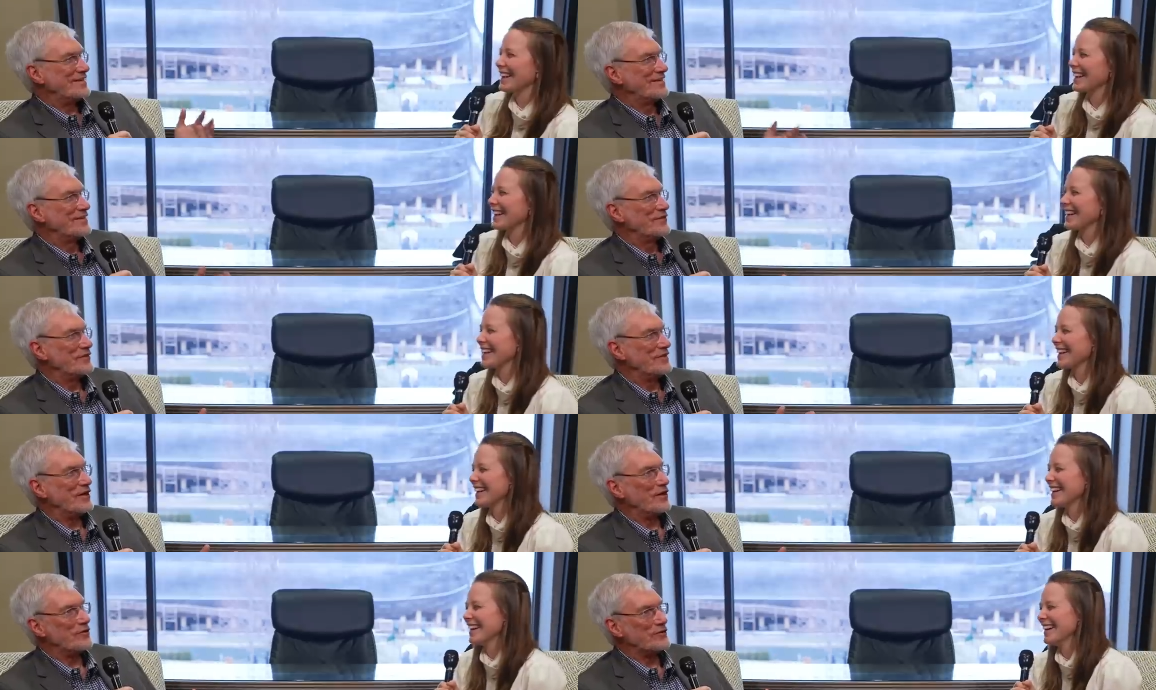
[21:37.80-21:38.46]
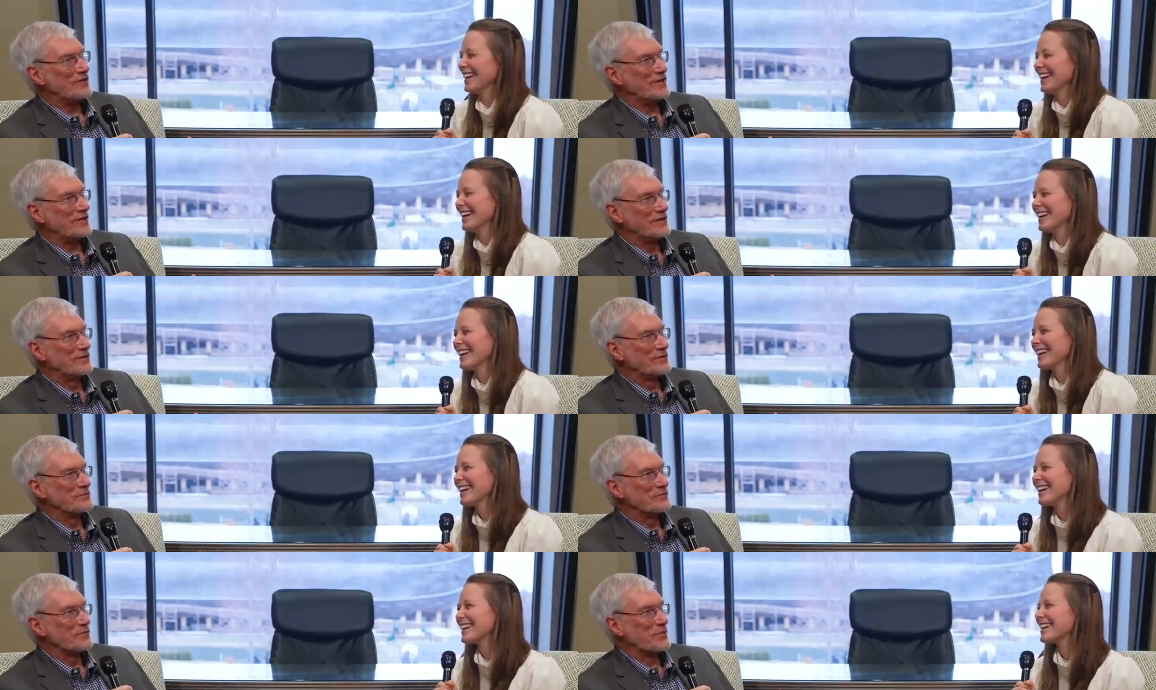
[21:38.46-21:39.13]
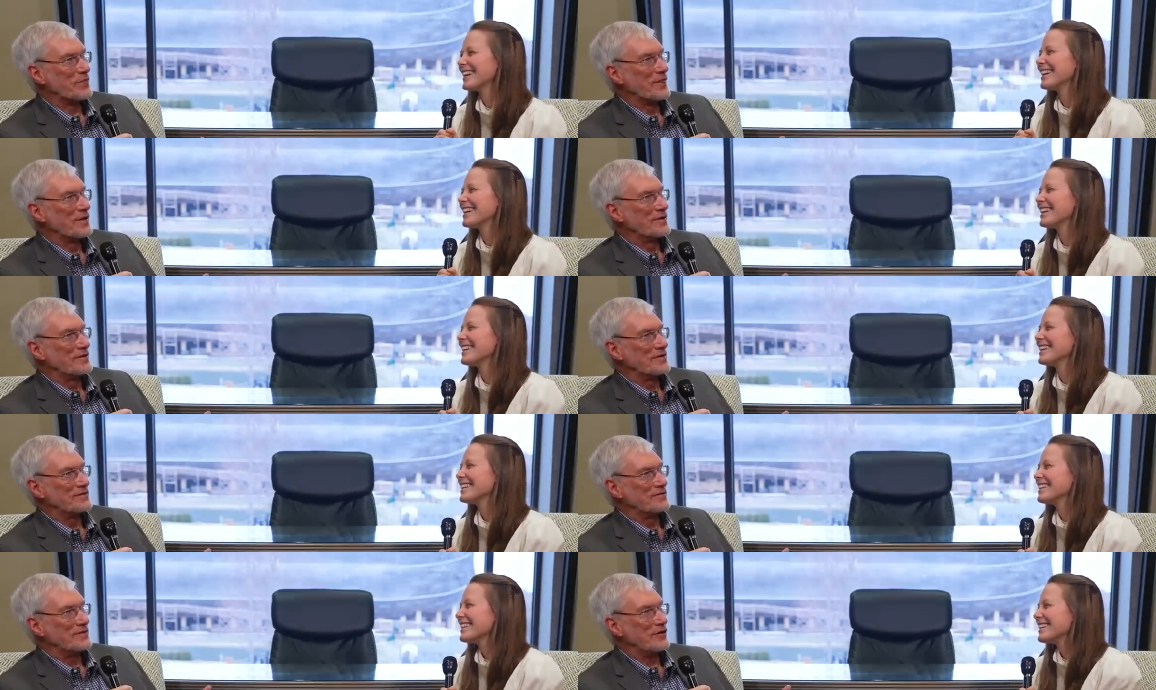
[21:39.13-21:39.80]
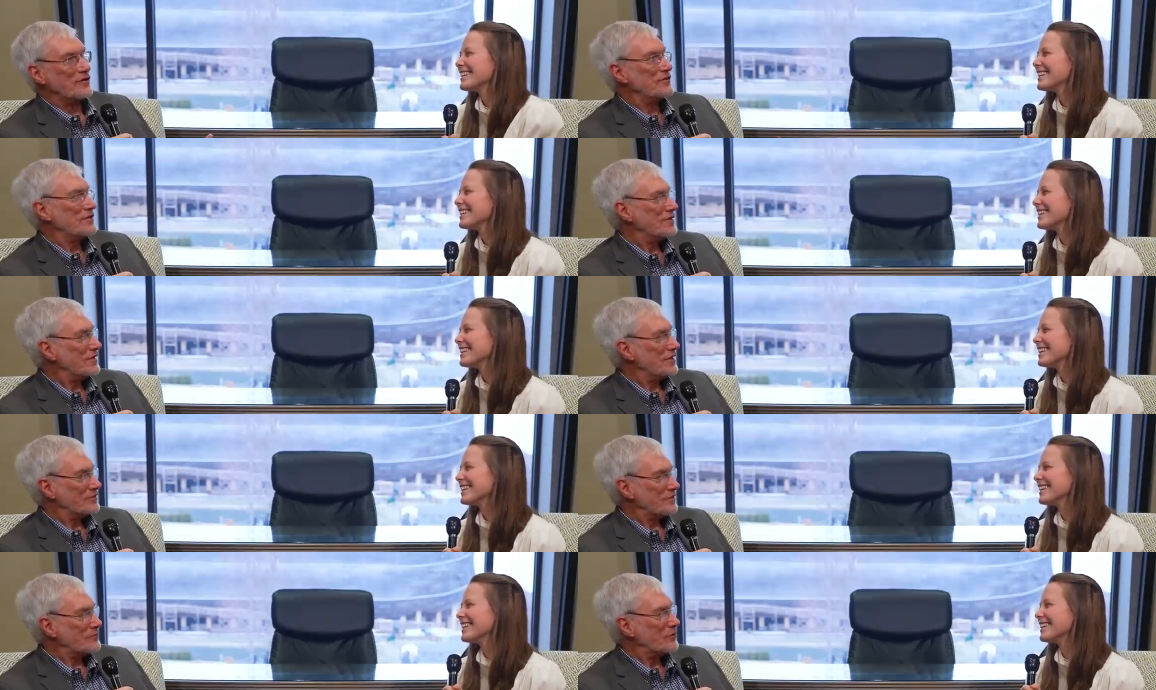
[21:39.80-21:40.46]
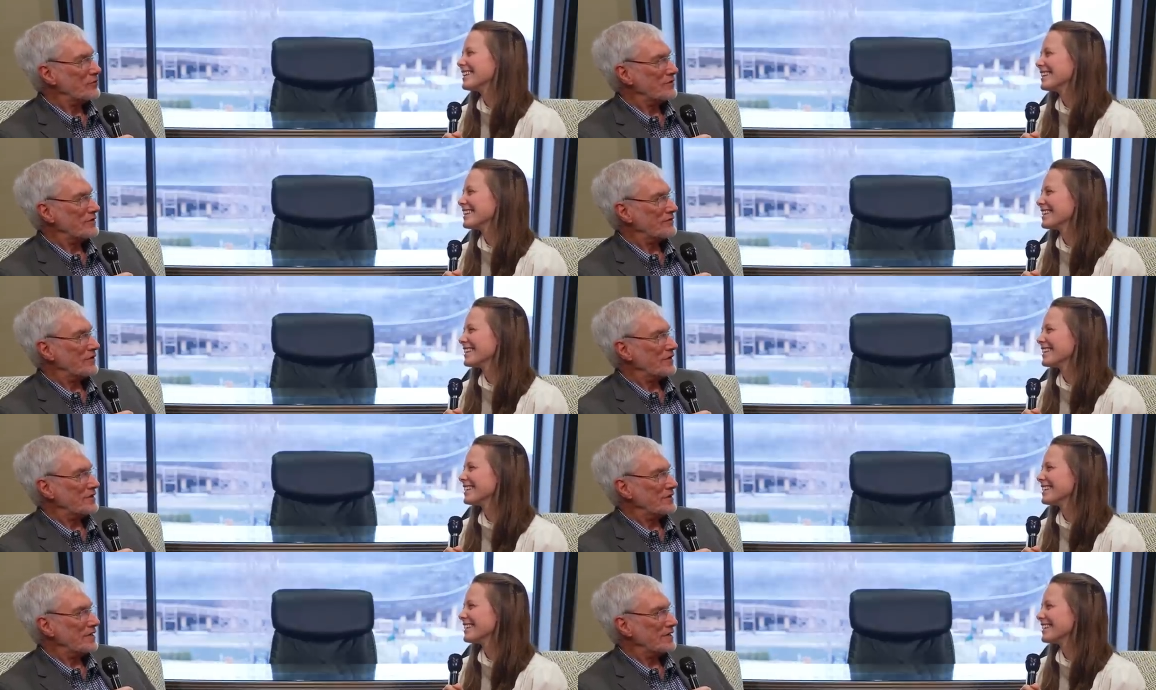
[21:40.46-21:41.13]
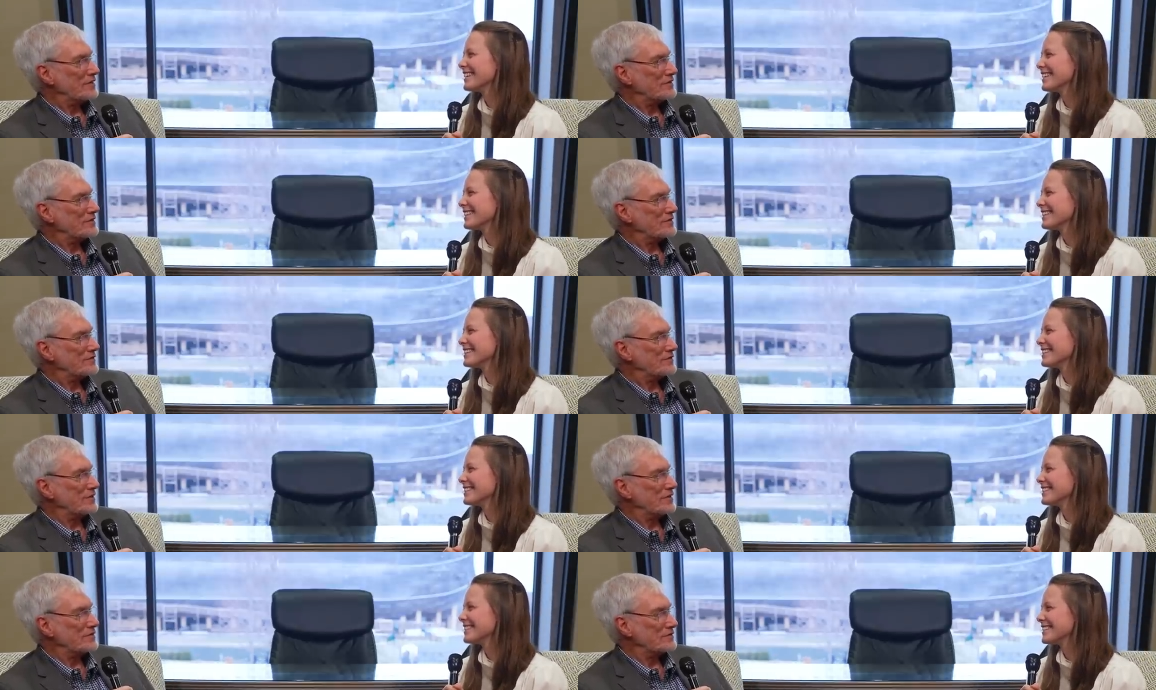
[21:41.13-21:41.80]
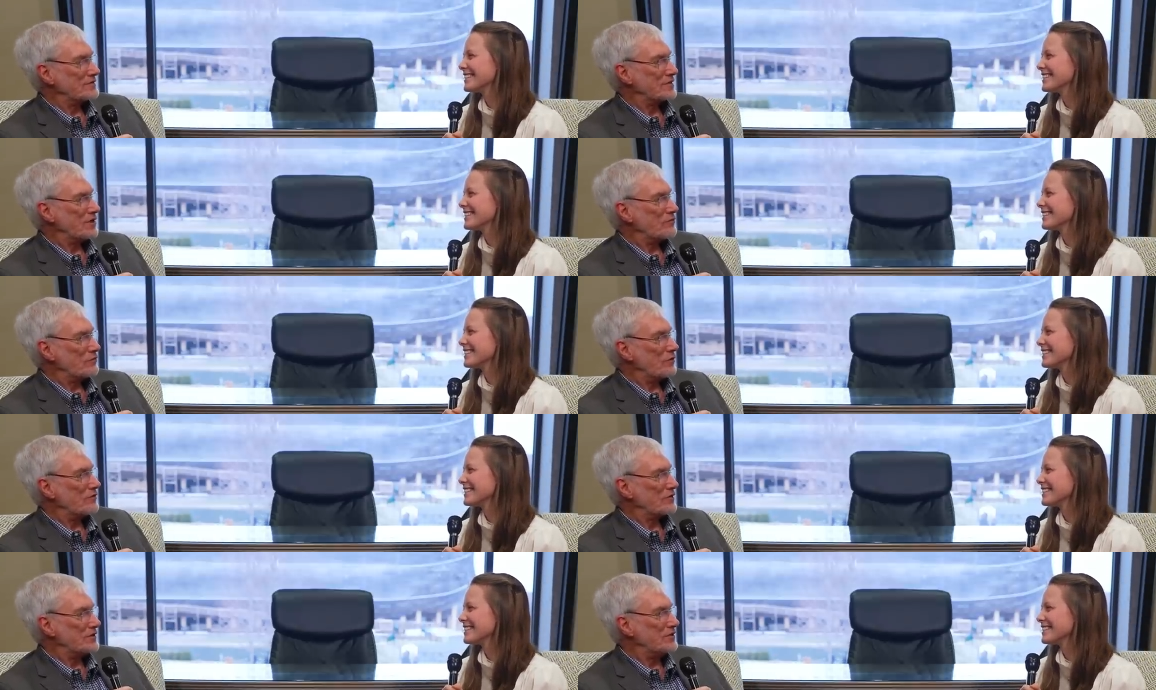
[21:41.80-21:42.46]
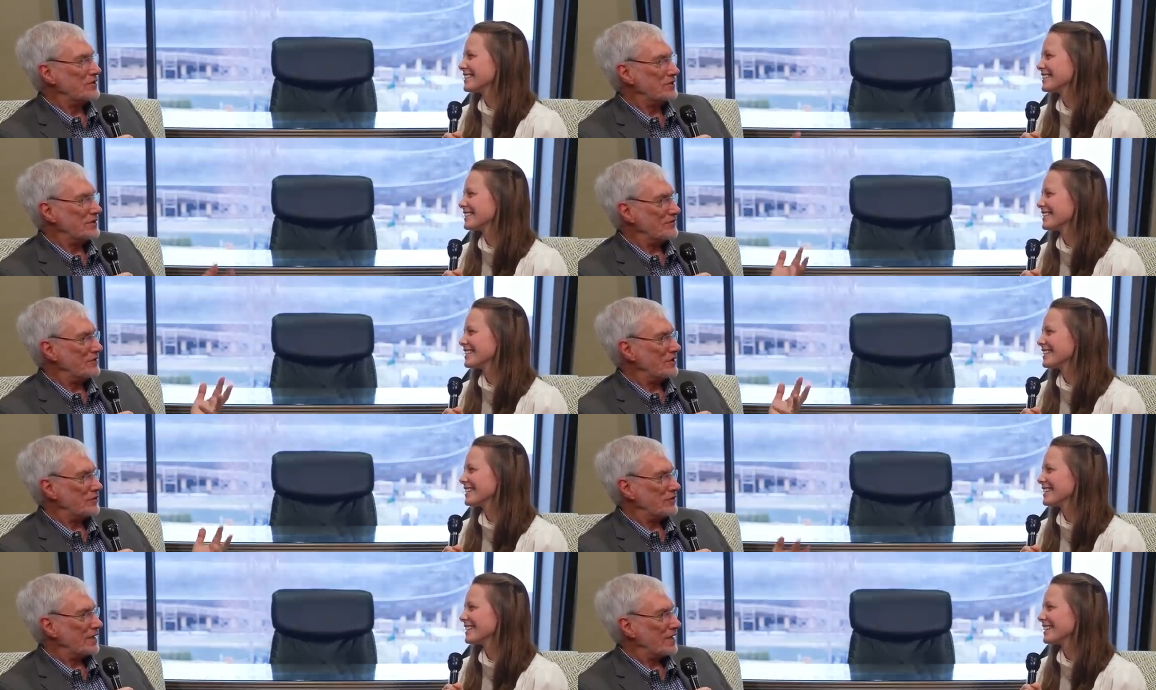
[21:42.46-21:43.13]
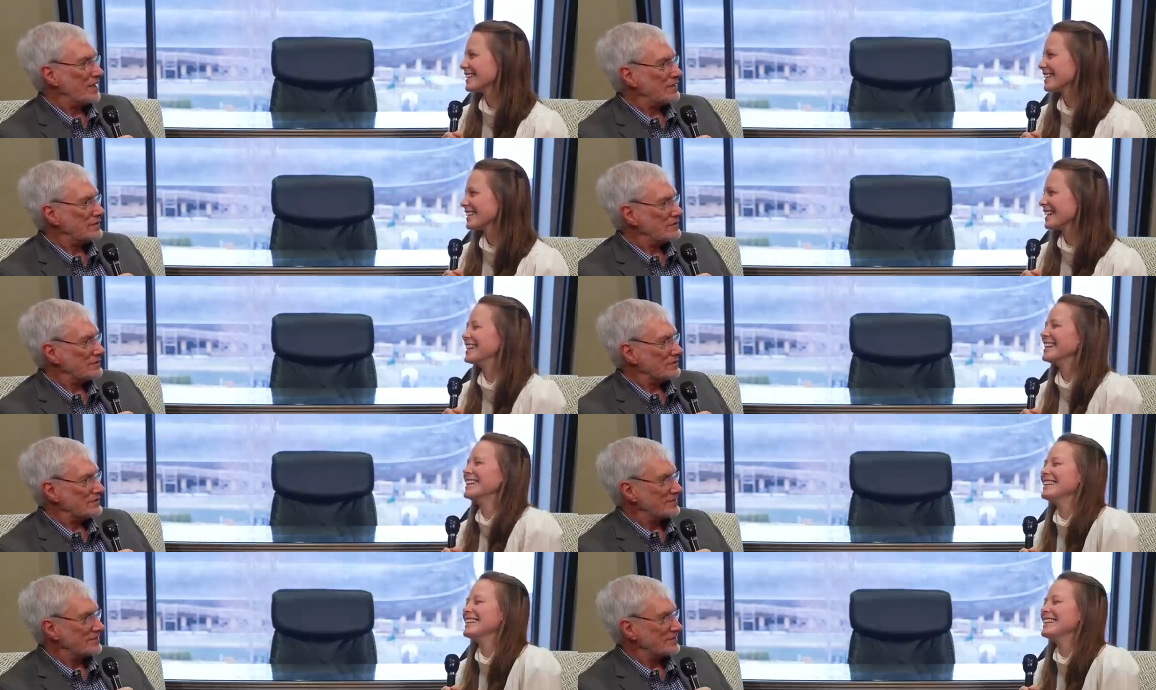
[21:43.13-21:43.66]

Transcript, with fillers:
Speaker 1: the, the older, the older you get, the more you find out things go wrong you didn't even know you had.